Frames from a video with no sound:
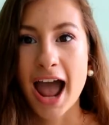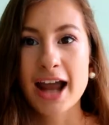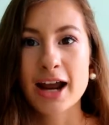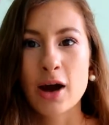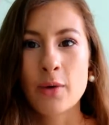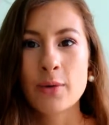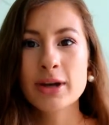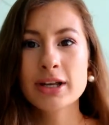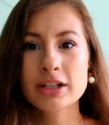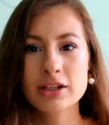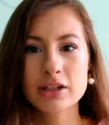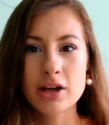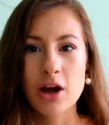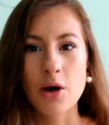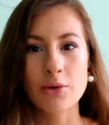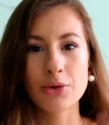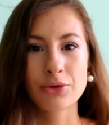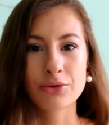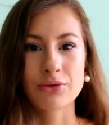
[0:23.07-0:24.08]
I always
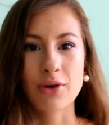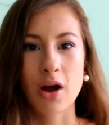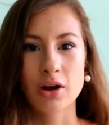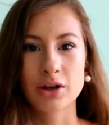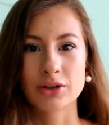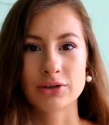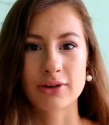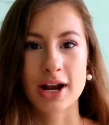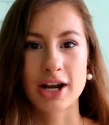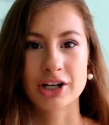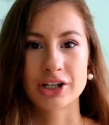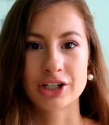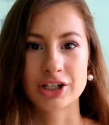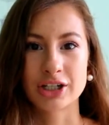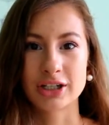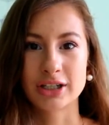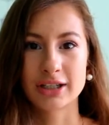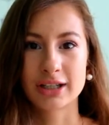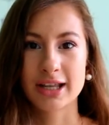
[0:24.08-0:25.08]
go the wrong
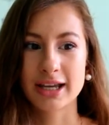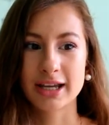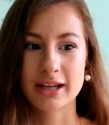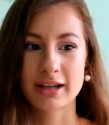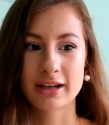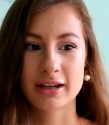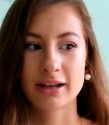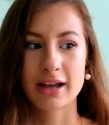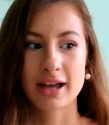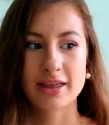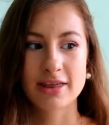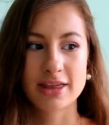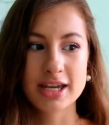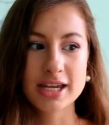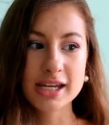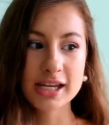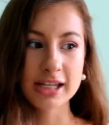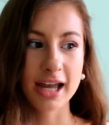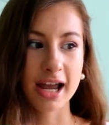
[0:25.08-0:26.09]
direction. Like, I
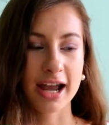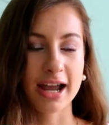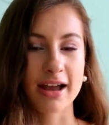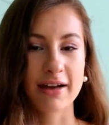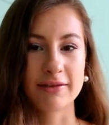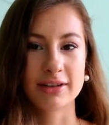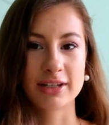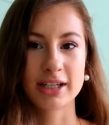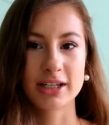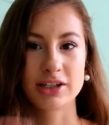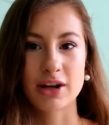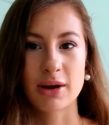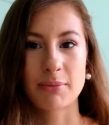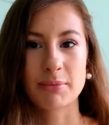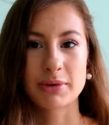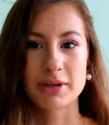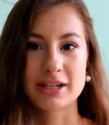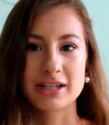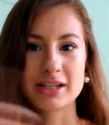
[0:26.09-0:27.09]
think I have to say
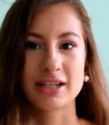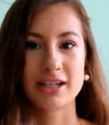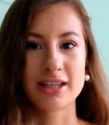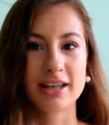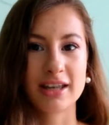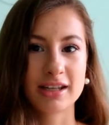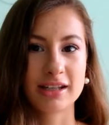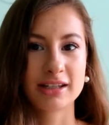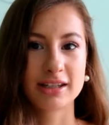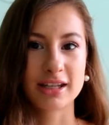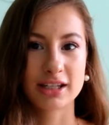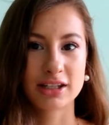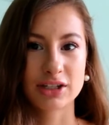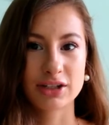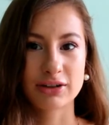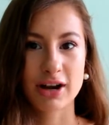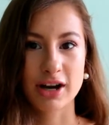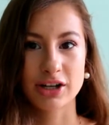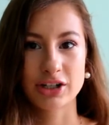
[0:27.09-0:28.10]
jump into this
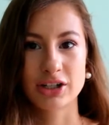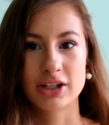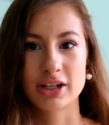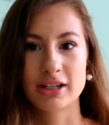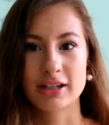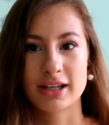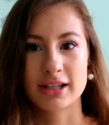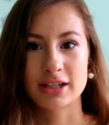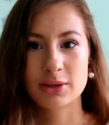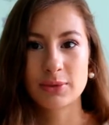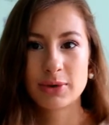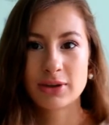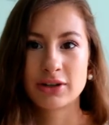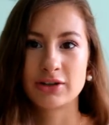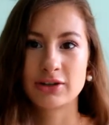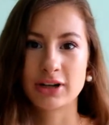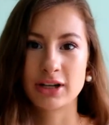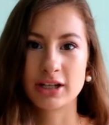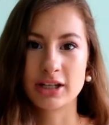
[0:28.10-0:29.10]
direction, because that's the way
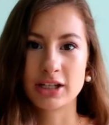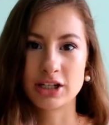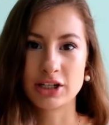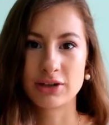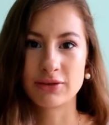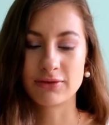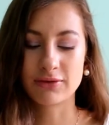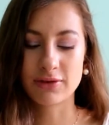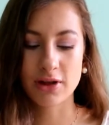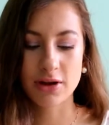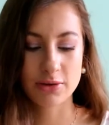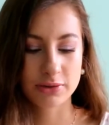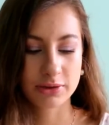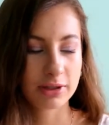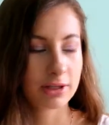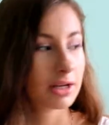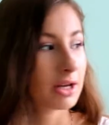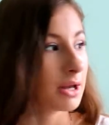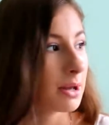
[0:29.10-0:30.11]
the transition flows.